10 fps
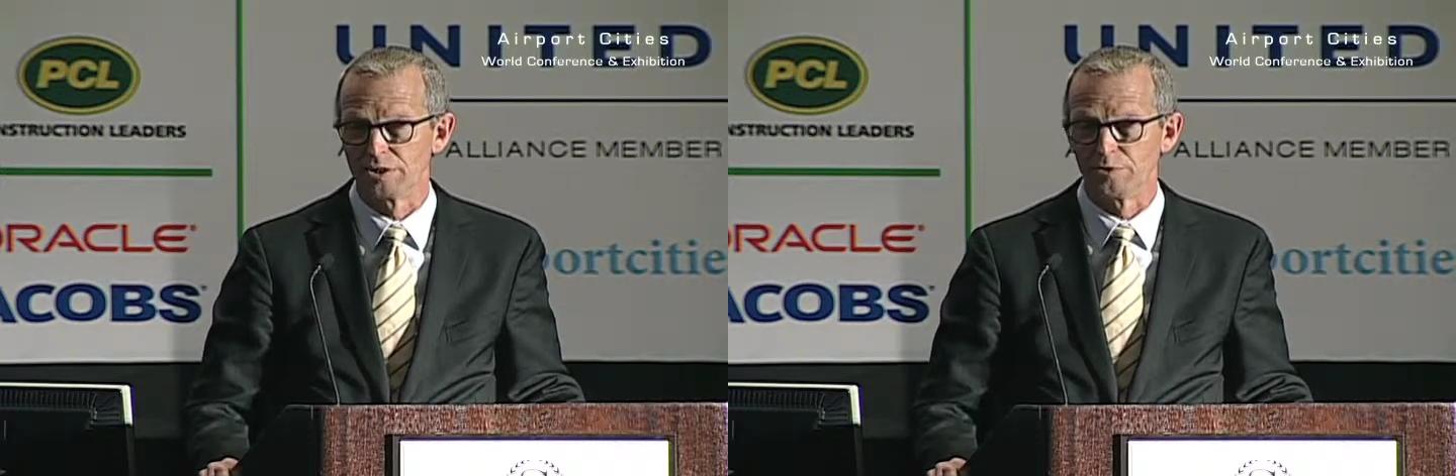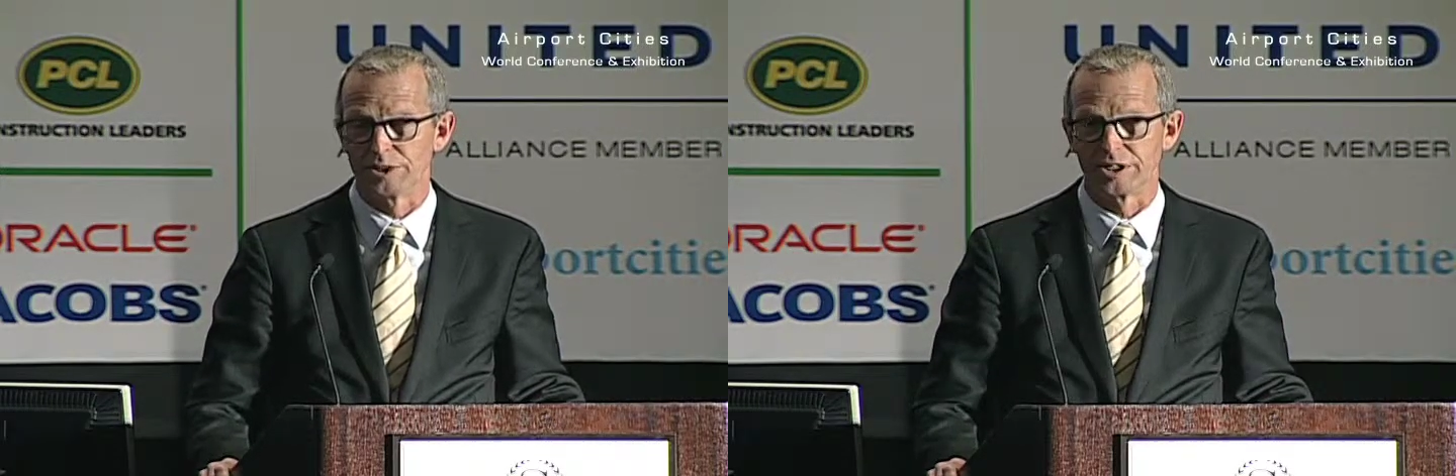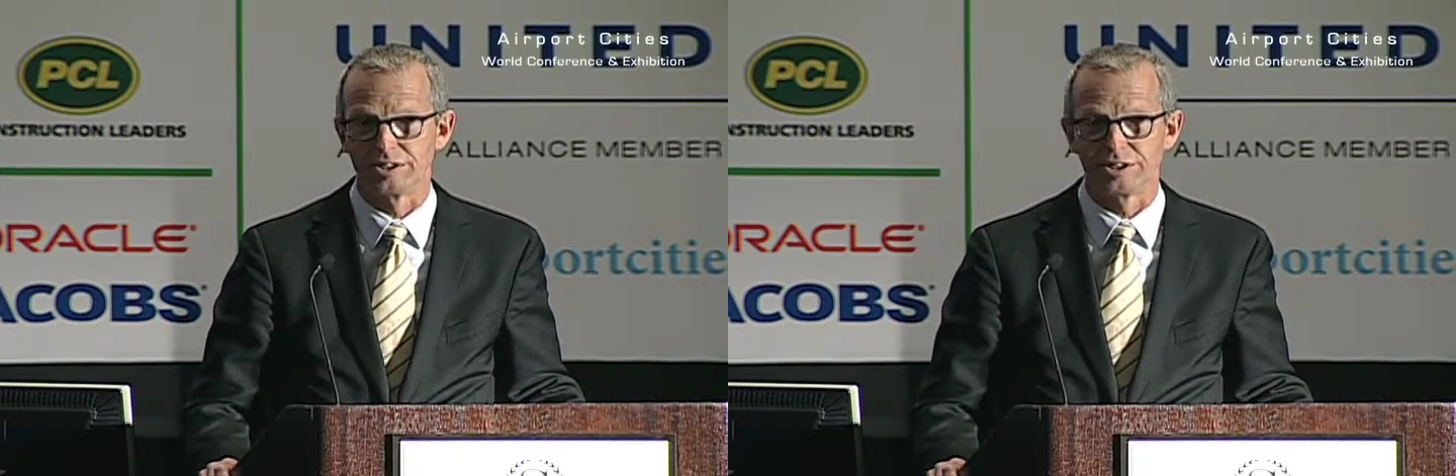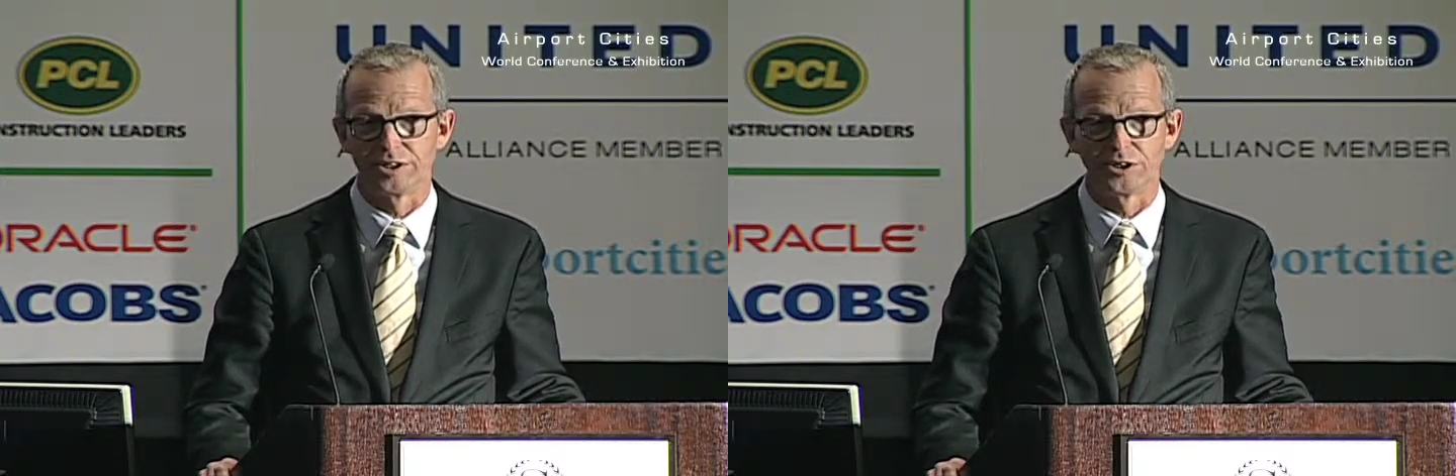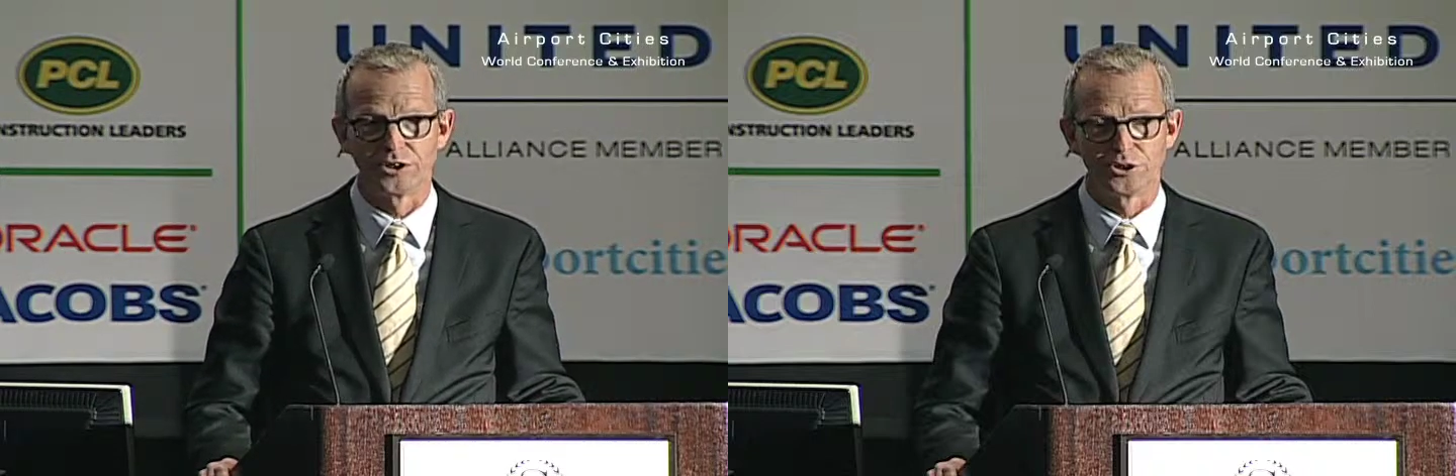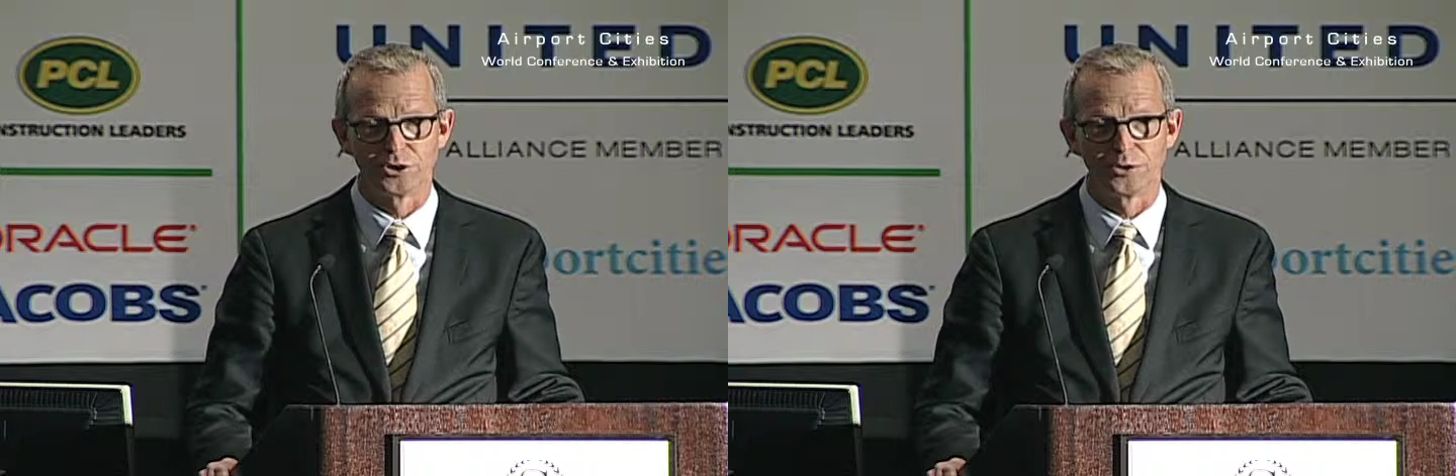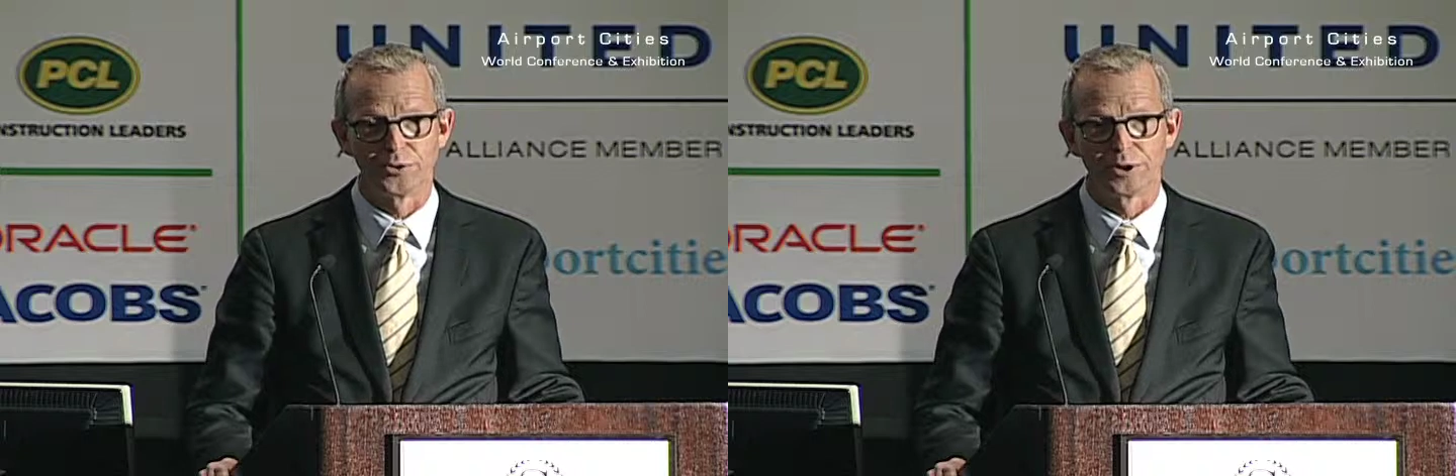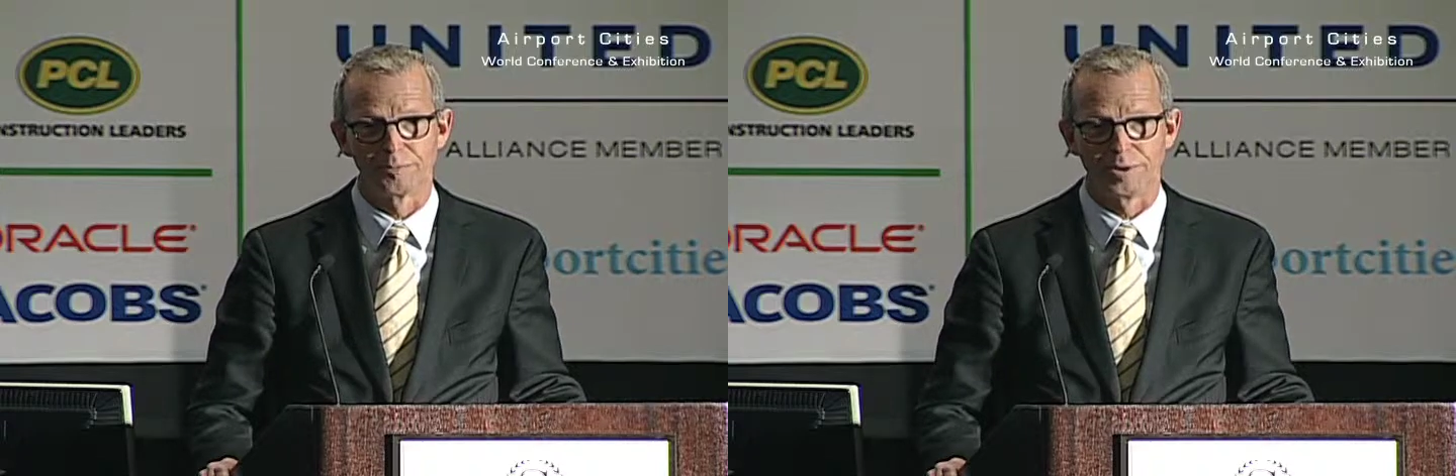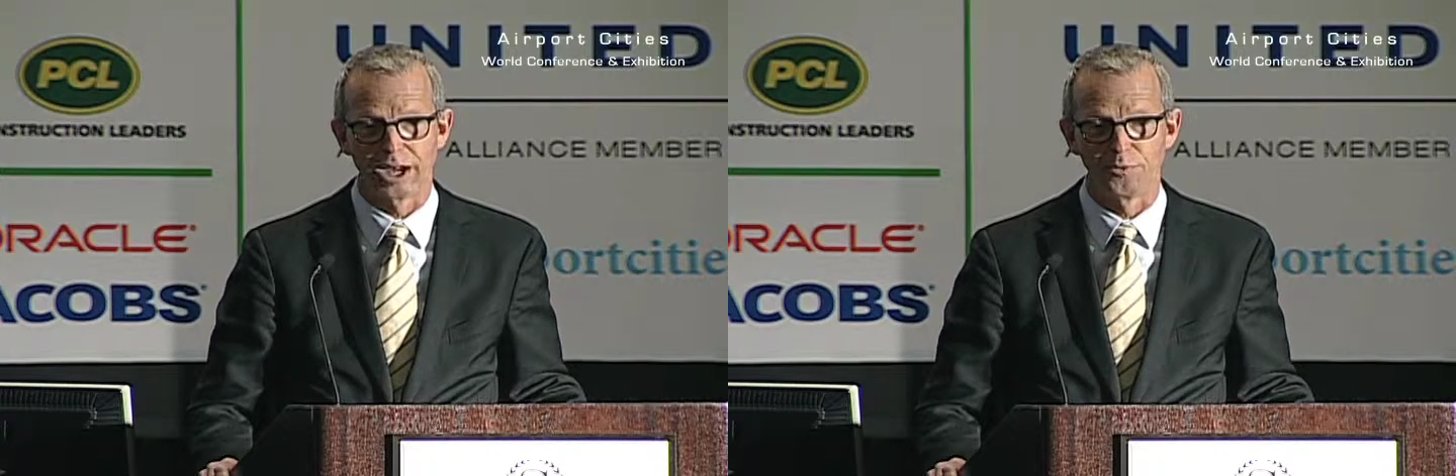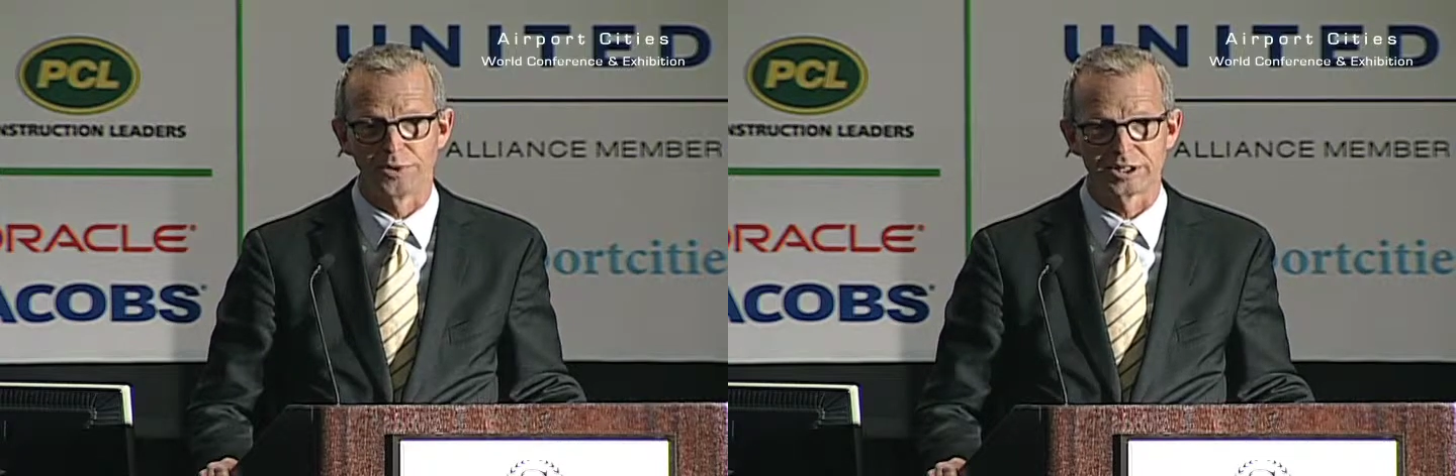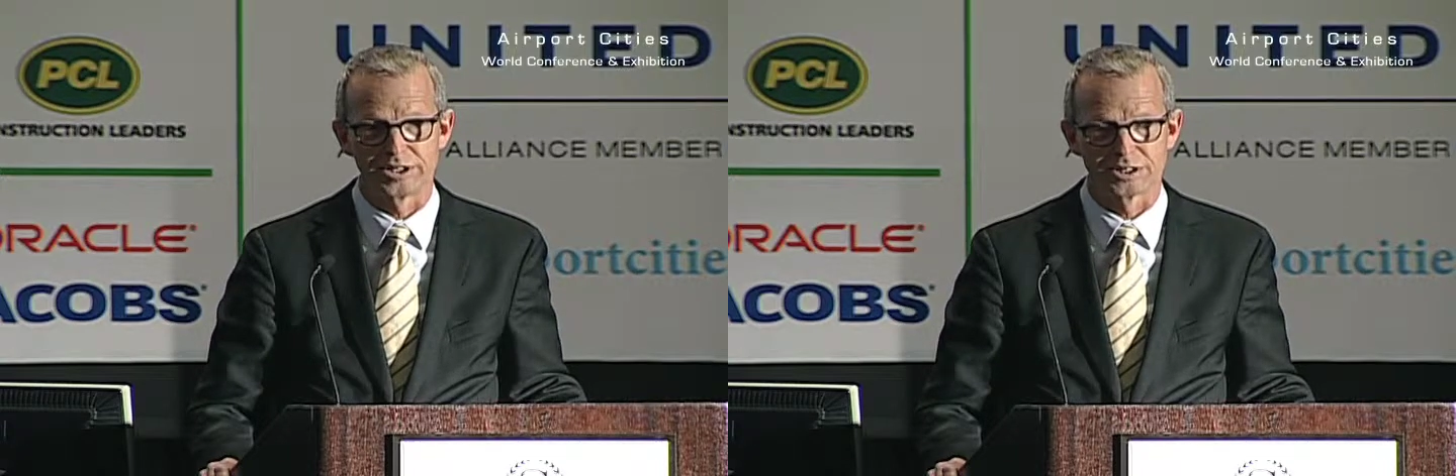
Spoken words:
We continue to do bi-weekly